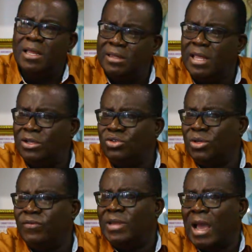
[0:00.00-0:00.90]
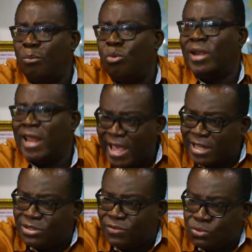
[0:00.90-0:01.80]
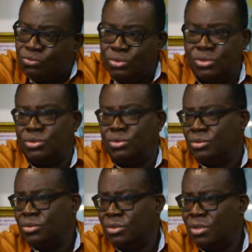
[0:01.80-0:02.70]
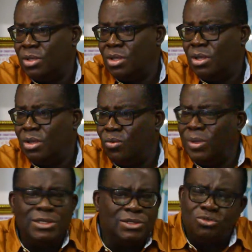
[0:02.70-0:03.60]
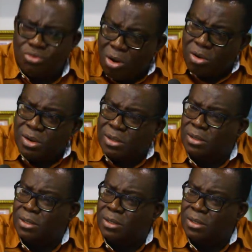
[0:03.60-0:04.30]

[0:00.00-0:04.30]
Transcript: they should even appoint heads of schools, which is wrong.